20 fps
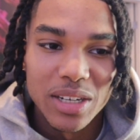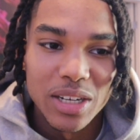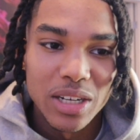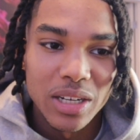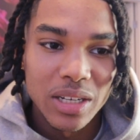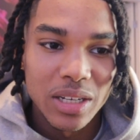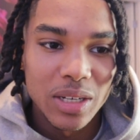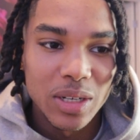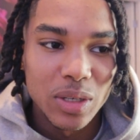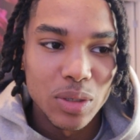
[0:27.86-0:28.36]

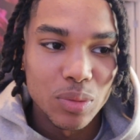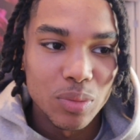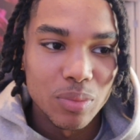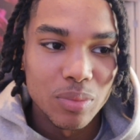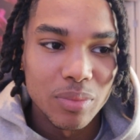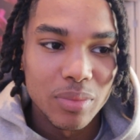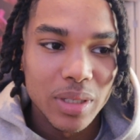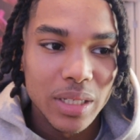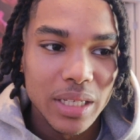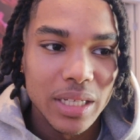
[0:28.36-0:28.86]

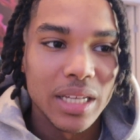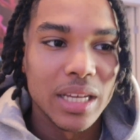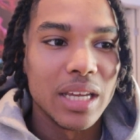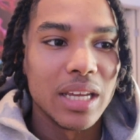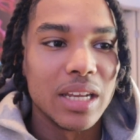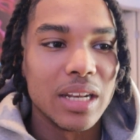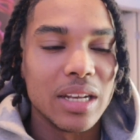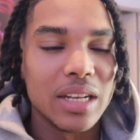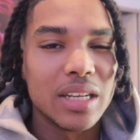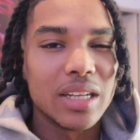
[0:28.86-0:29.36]

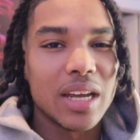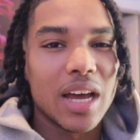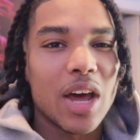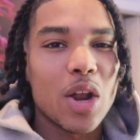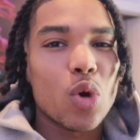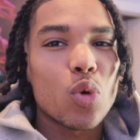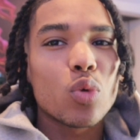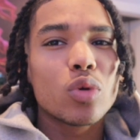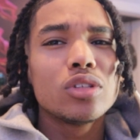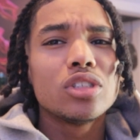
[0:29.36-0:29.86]
And
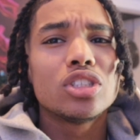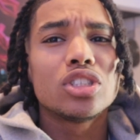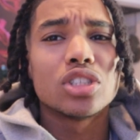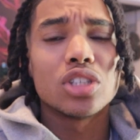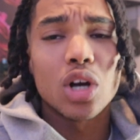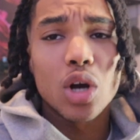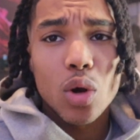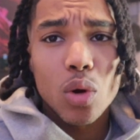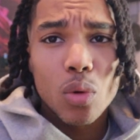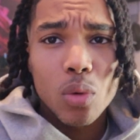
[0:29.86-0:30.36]
I don't really
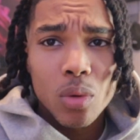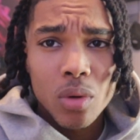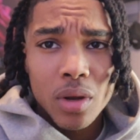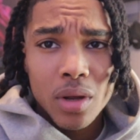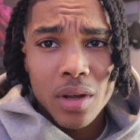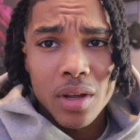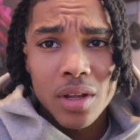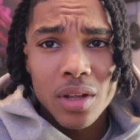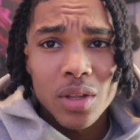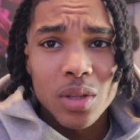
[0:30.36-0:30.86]
show
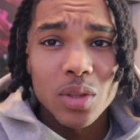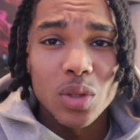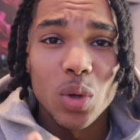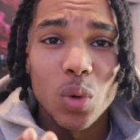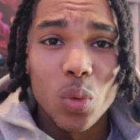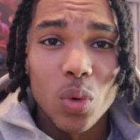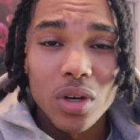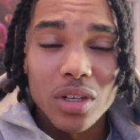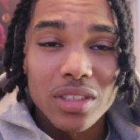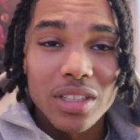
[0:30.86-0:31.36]

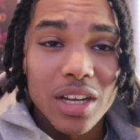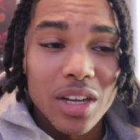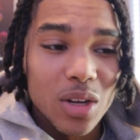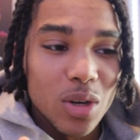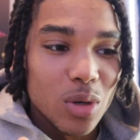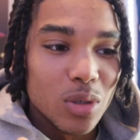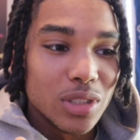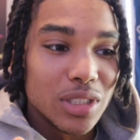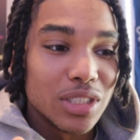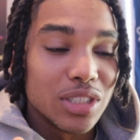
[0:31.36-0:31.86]
the work that
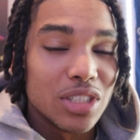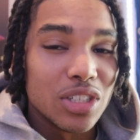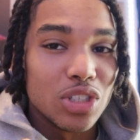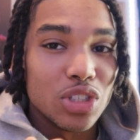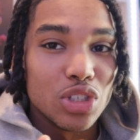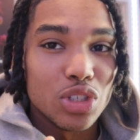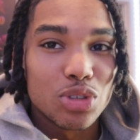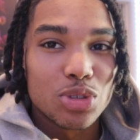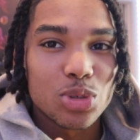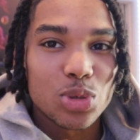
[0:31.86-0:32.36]
goes into
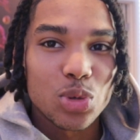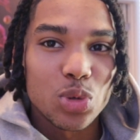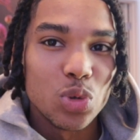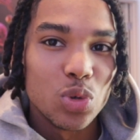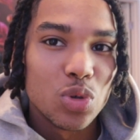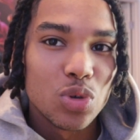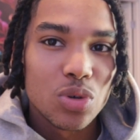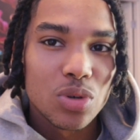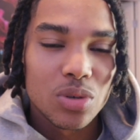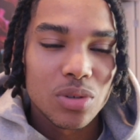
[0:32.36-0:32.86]
just
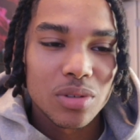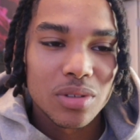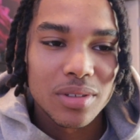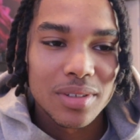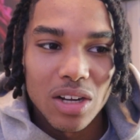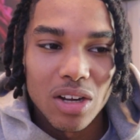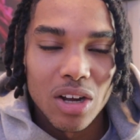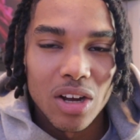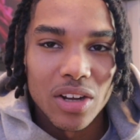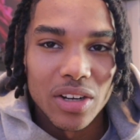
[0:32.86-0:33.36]
school
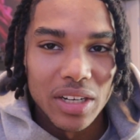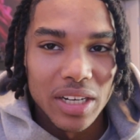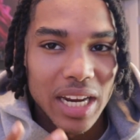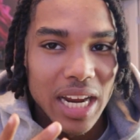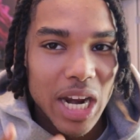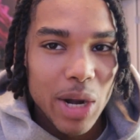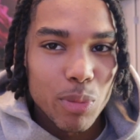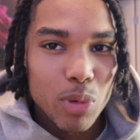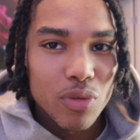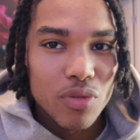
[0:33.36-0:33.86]
on
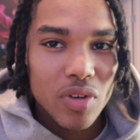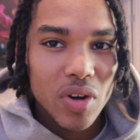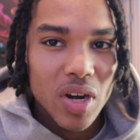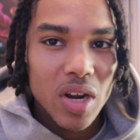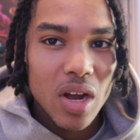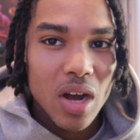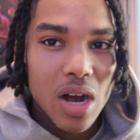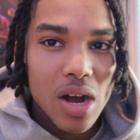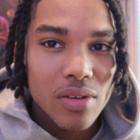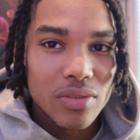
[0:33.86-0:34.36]
camera
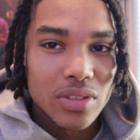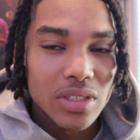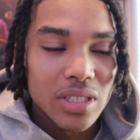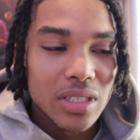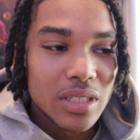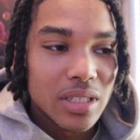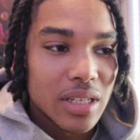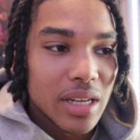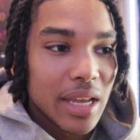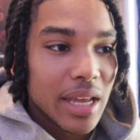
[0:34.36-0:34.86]
very
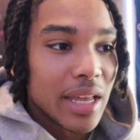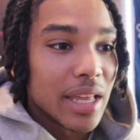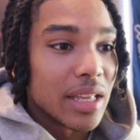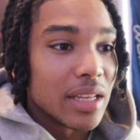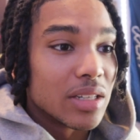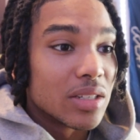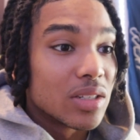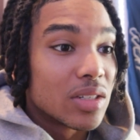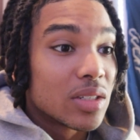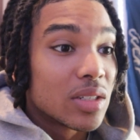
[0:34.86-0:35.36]
often.
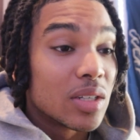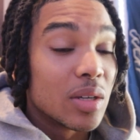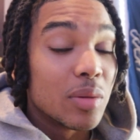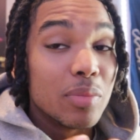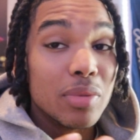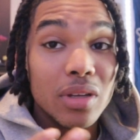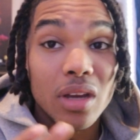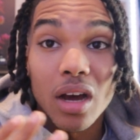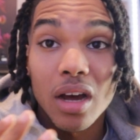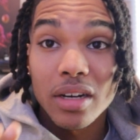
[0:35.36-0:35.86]
And to
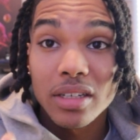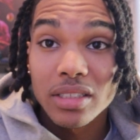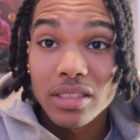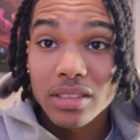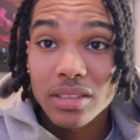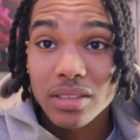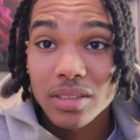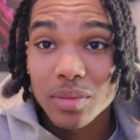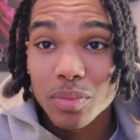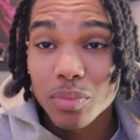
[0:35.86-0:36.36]
be
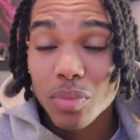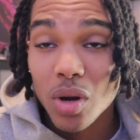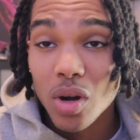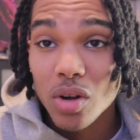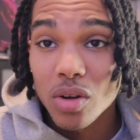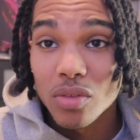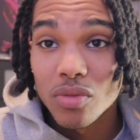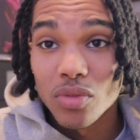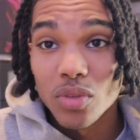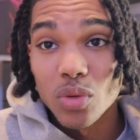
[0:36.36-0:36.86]
honest,
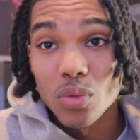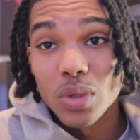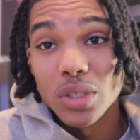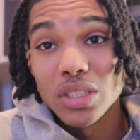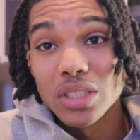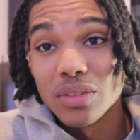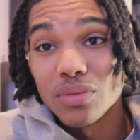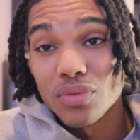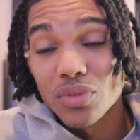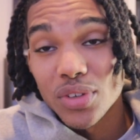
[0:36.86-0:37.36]
part of the
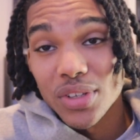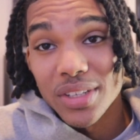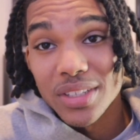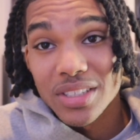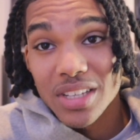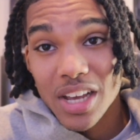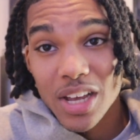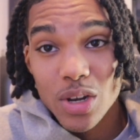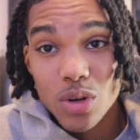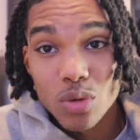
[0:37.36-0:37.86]
reason for the
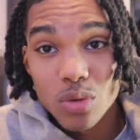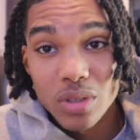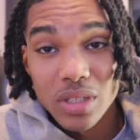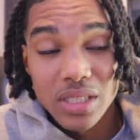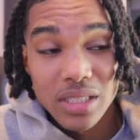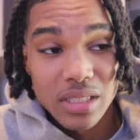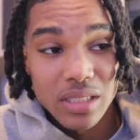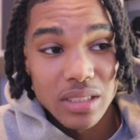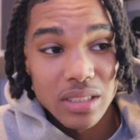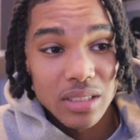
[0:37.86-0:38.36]
title
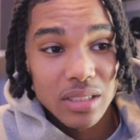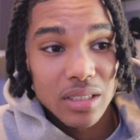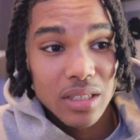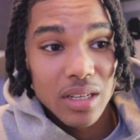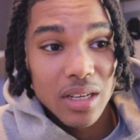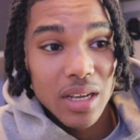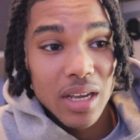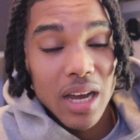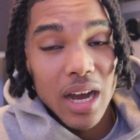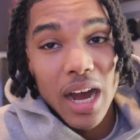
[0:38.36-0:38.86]
is
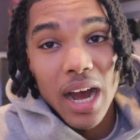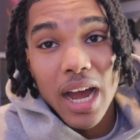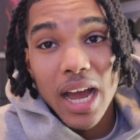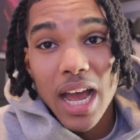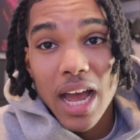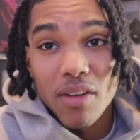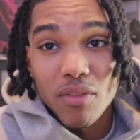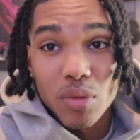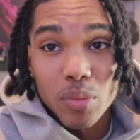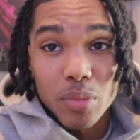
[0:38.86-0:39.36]
I
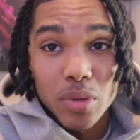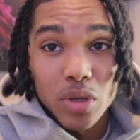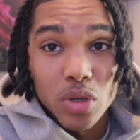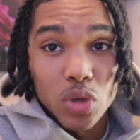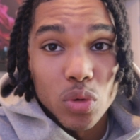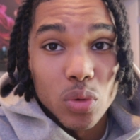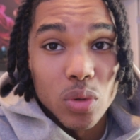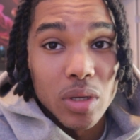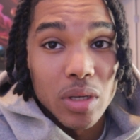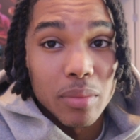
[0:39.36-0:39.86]
haven't
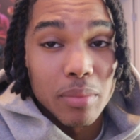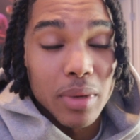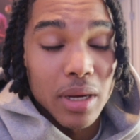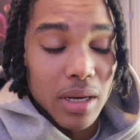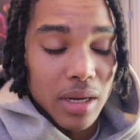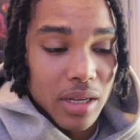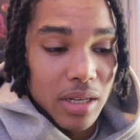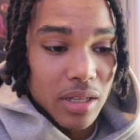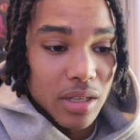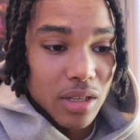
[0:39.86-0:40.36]
been doing
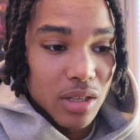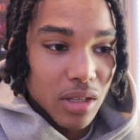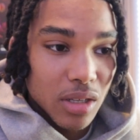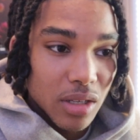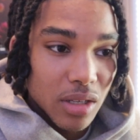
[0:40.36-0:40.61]
my